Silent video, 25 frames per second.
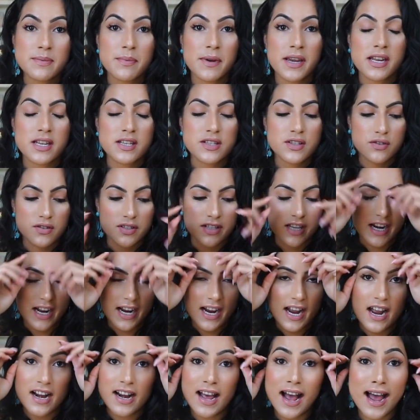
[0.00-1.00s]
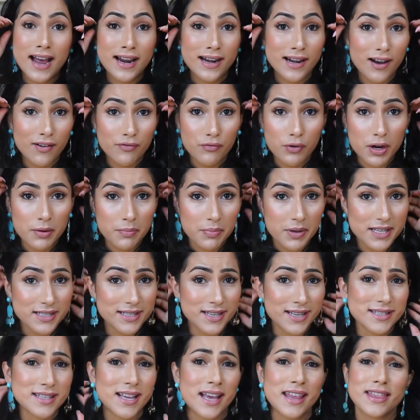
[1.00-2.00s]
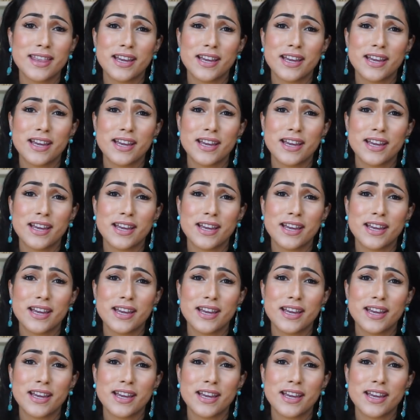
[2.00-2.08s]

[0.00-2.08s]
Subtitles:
bathing suits that I got. I love one-pieces.